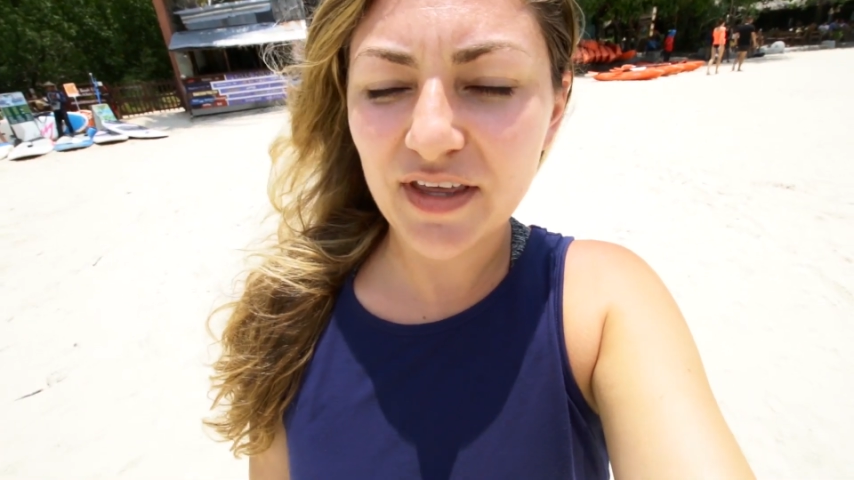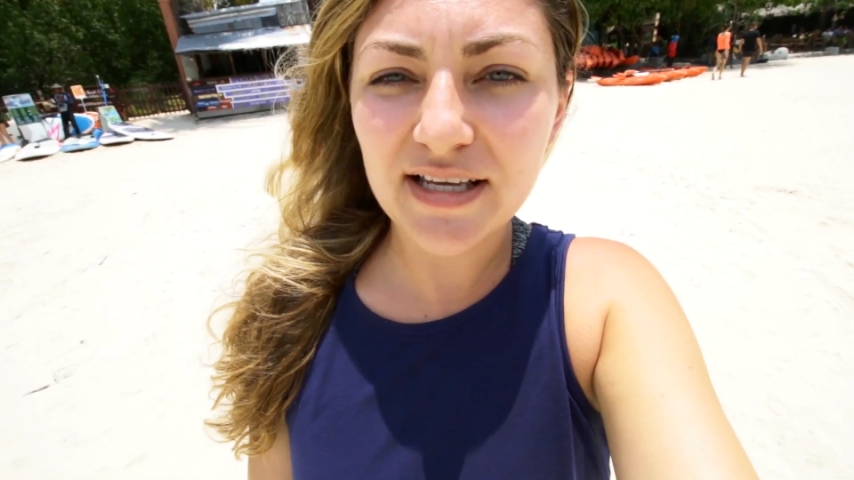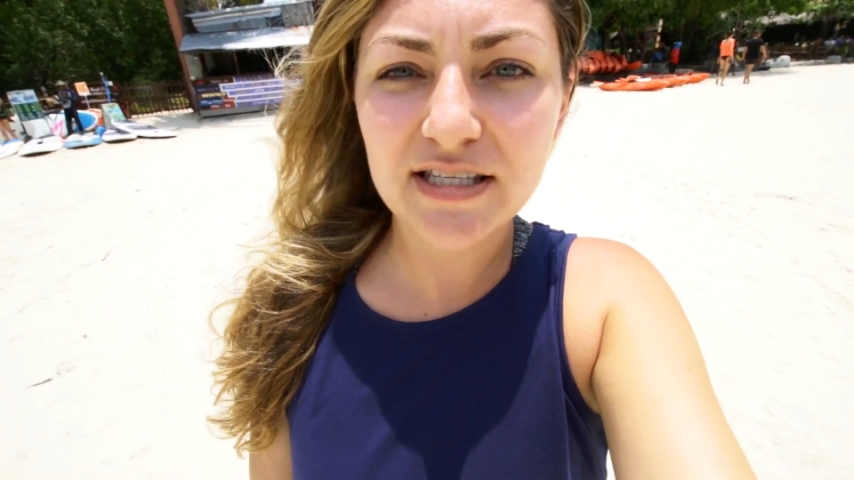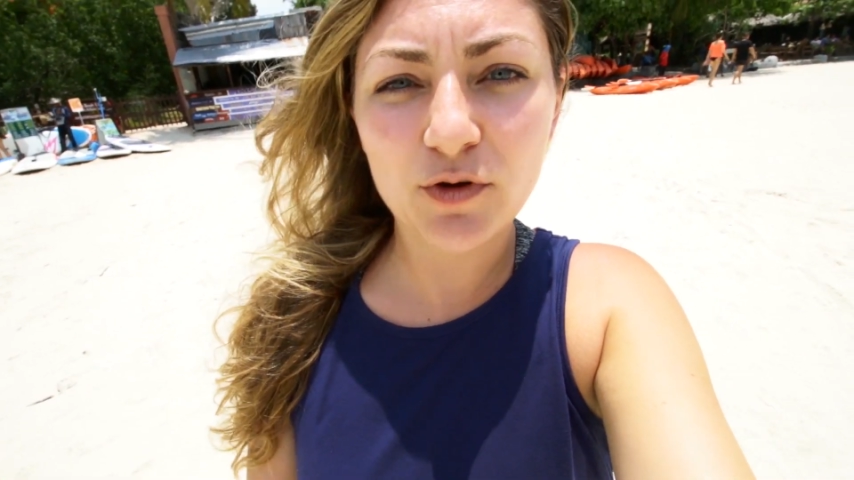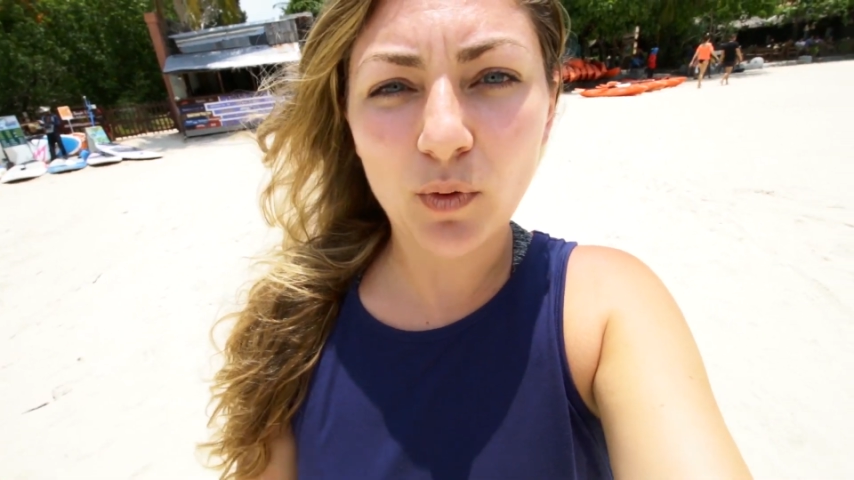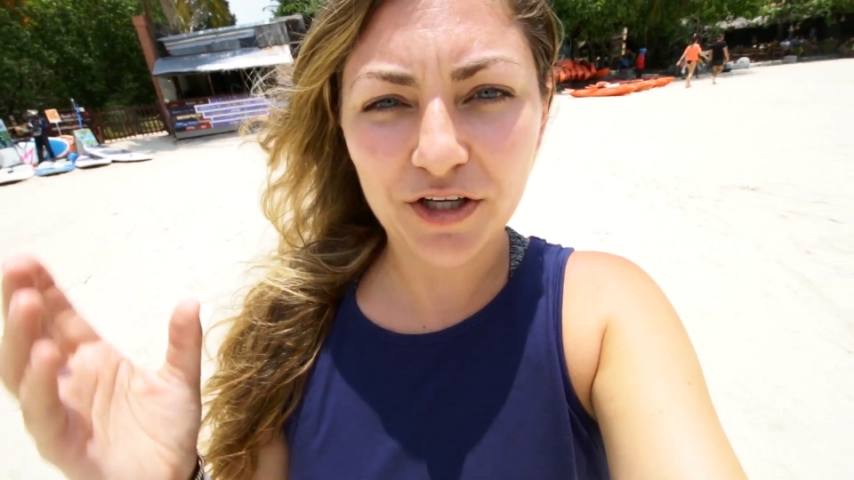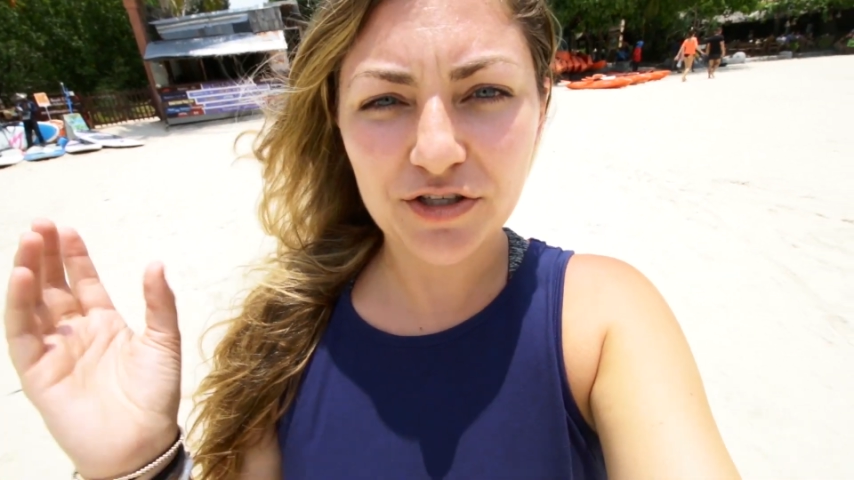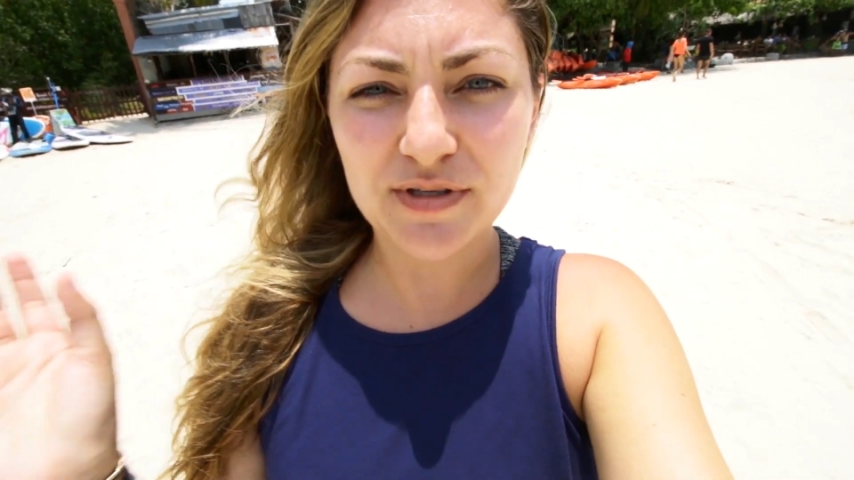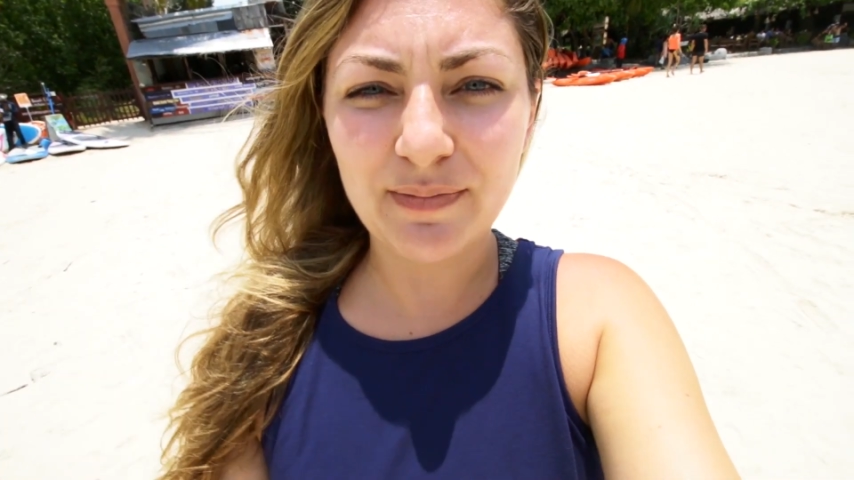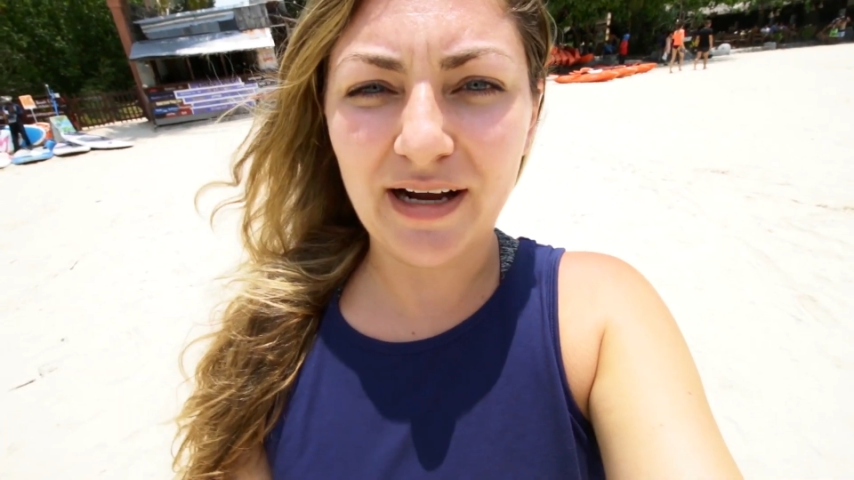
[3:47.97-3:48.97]
things if you want to
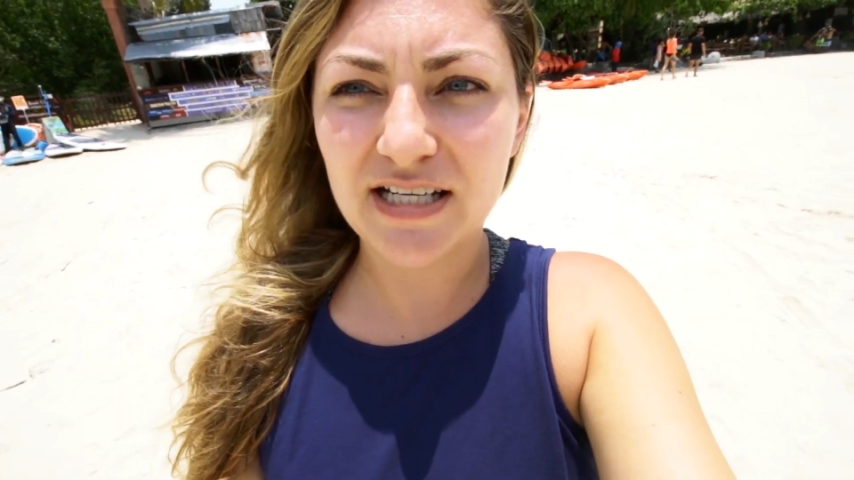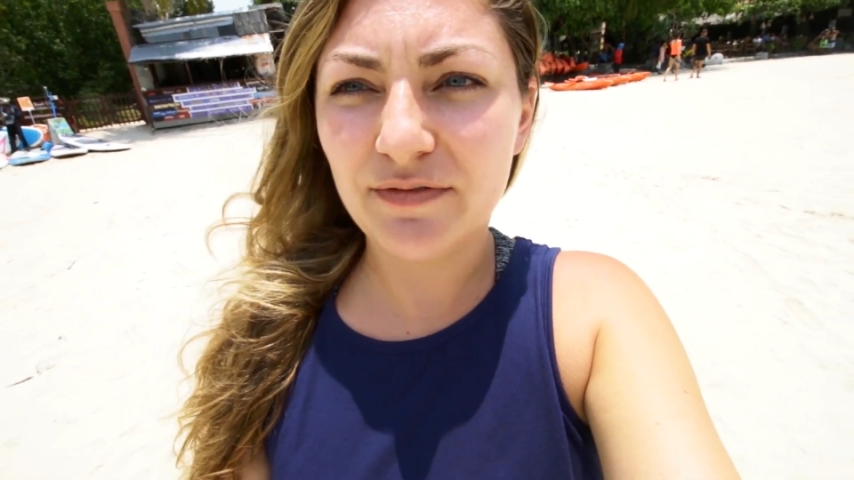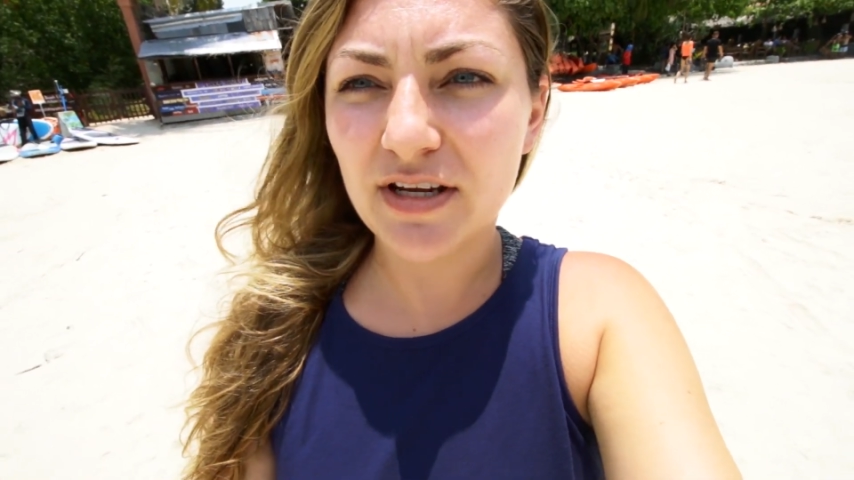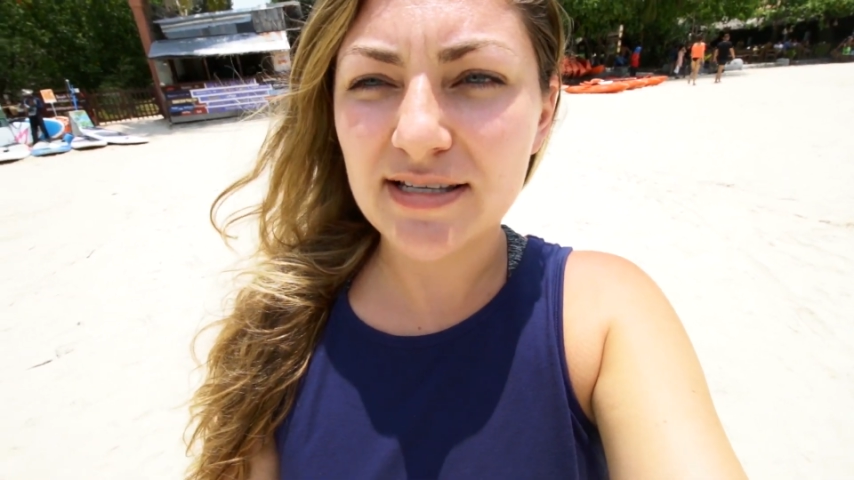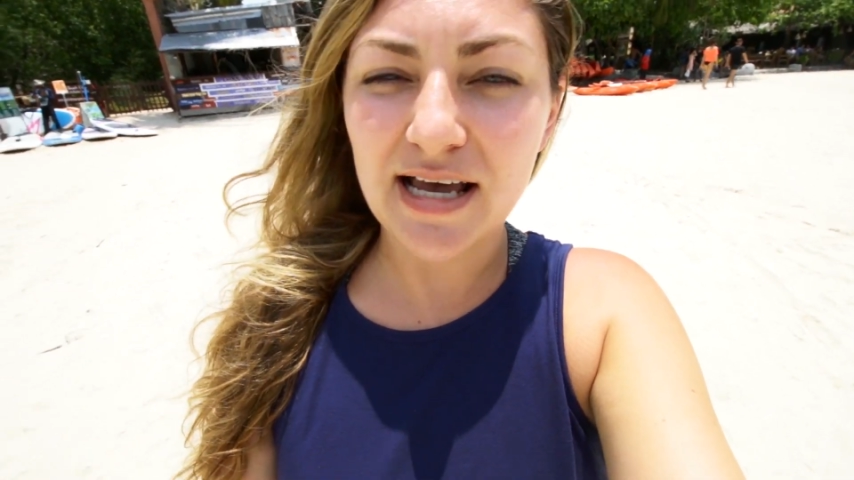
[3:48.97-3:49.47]
do some activities